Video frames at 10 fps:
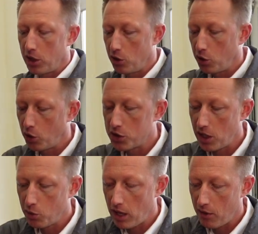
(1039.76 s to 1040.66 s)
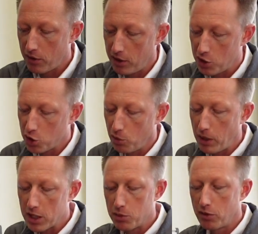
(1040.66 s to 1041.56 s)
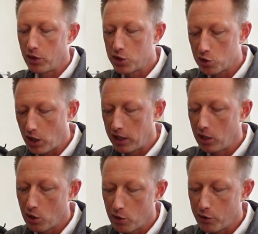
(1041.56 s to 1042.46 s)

you'll notice that we have the additional busman fuses right here